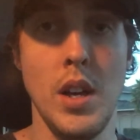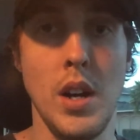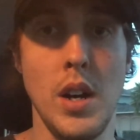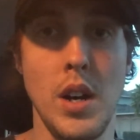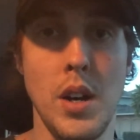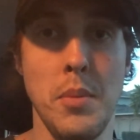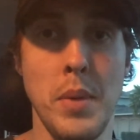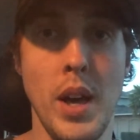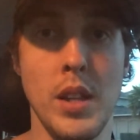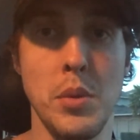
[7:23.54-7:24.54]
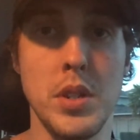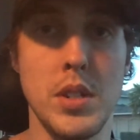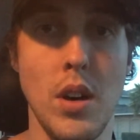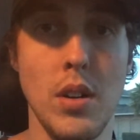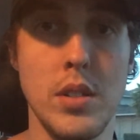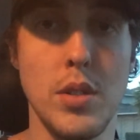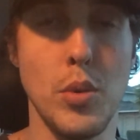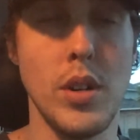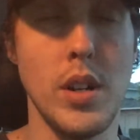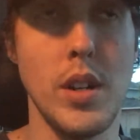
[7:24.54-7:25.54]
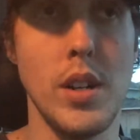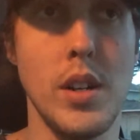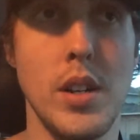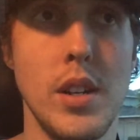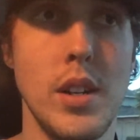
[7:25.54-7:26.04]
Um, and the results were